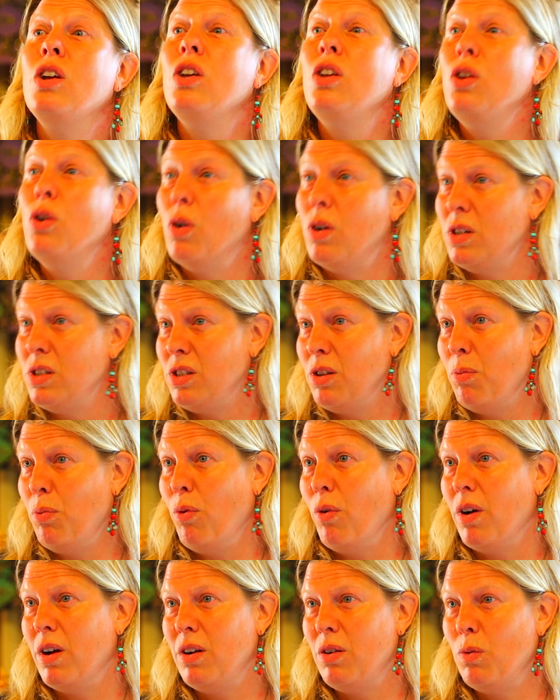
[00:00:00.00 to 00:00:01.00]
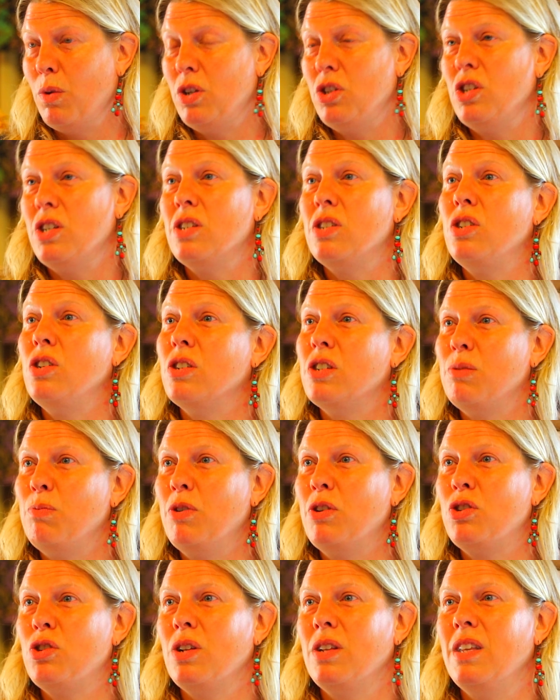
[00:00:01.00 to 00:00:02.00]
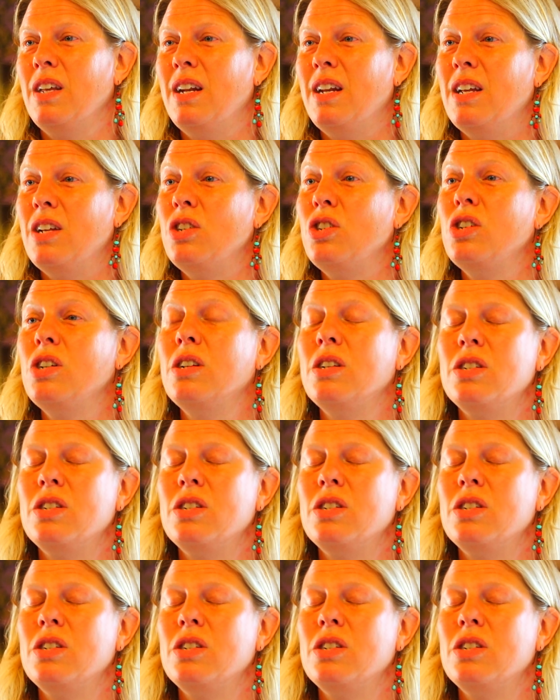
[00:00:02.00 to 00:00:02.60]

your support, which is your spiritual lineage.